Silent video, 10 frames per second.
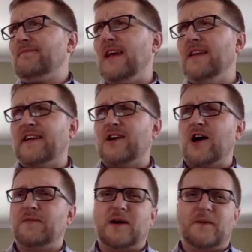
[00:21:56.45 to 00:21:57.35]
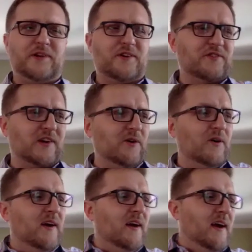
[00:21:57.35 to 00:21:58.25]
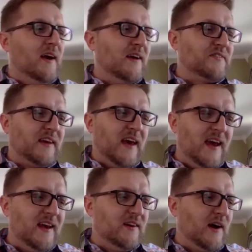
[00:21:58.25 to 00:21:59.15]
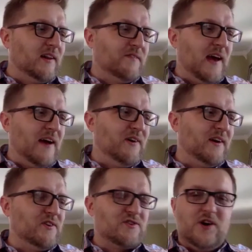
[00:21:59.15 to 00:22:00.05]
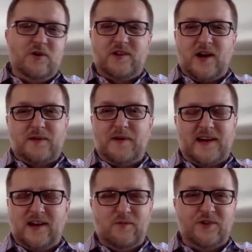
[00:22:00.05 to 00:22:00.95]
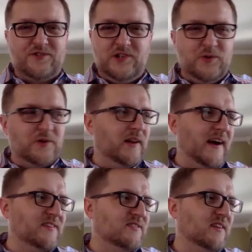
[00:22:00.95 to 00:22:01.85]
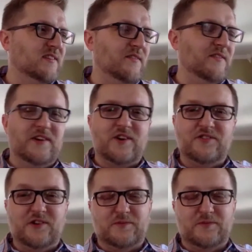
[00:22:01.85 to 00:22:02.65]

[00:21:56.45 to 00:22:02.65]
And I caught him a couple of years ago. And I was like, hey, I'd love to have you on the show and talk about kind of what's new in the last 6-7 years. He goes,